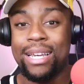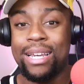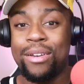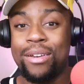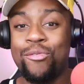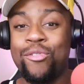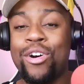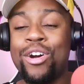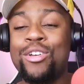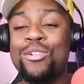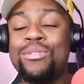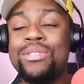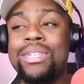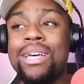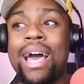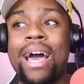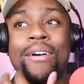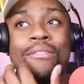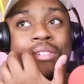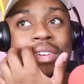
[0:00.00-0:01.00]
For you to
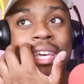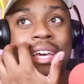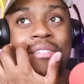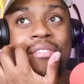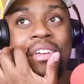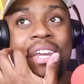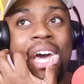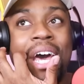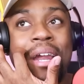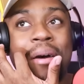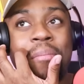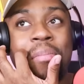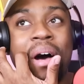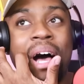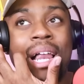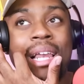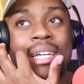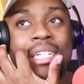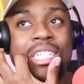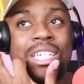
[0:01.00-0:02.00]
have given that
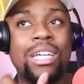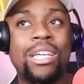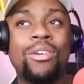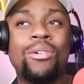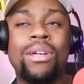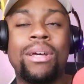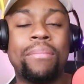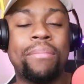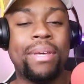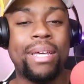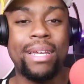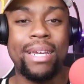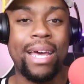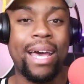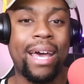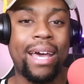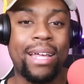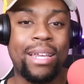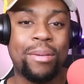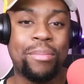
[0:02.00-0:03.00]
apology, you didn't mean
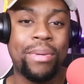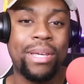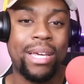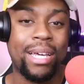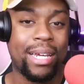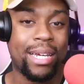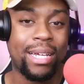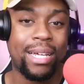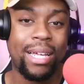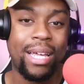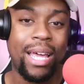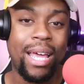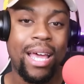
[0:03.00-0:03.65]
that at the beginning,